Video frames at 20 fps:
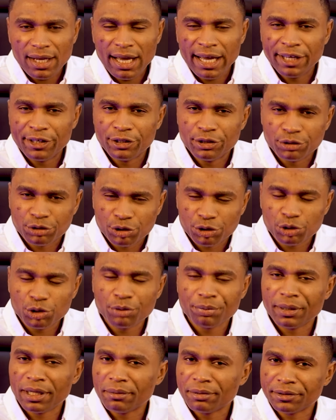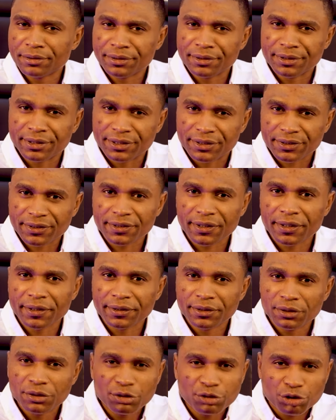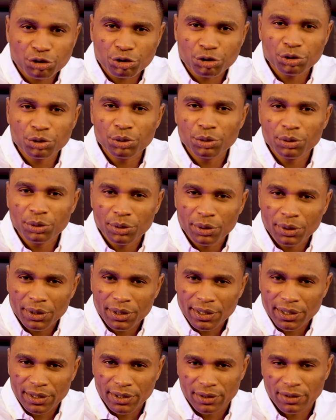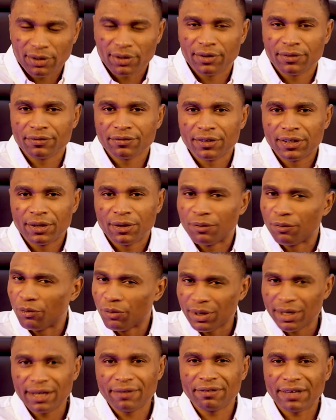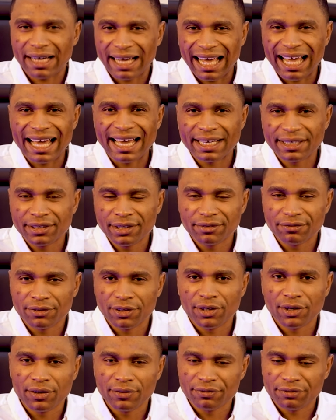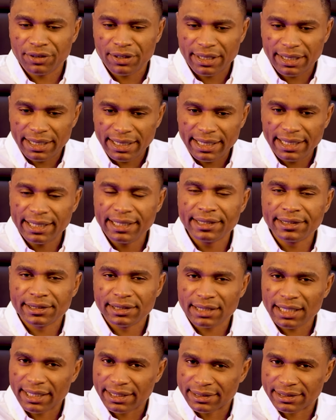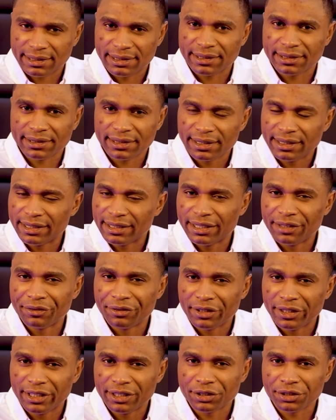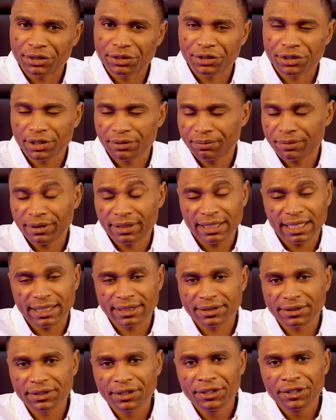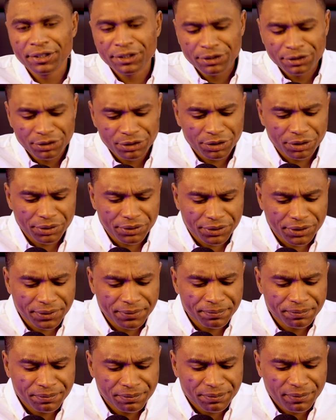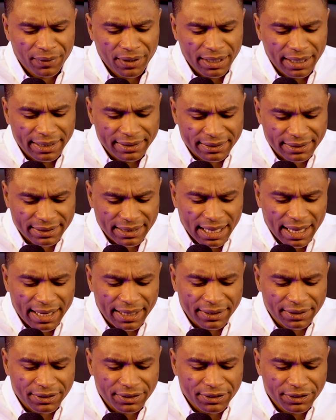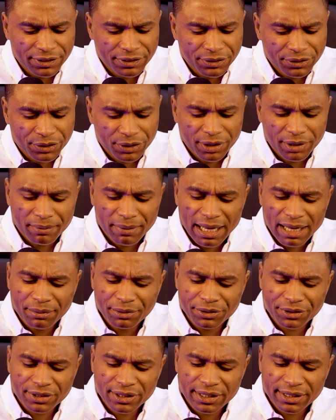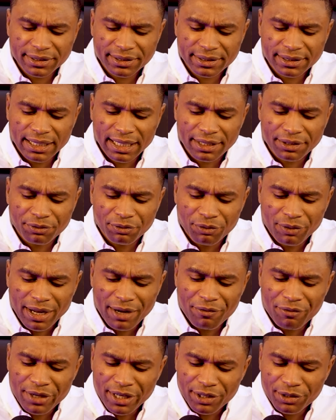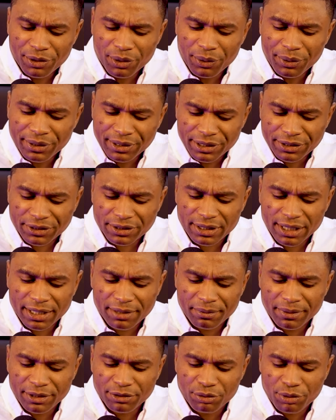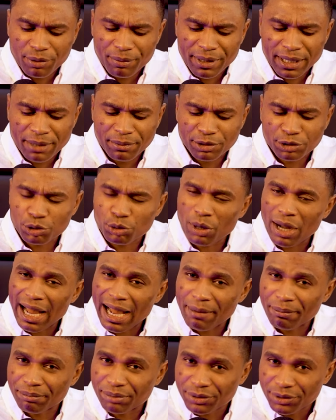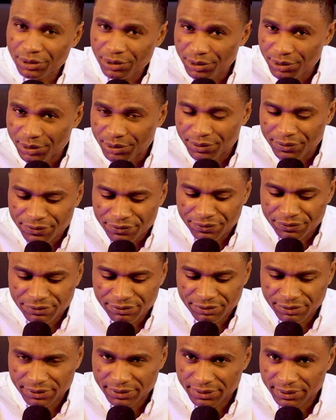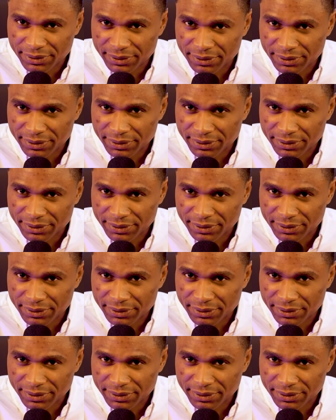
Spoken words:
And you should be able to discern true love, whatever kind of love is existing in a relationship. But that's just aside. So the Bible says that when we grow in discernment, we'll be able to approve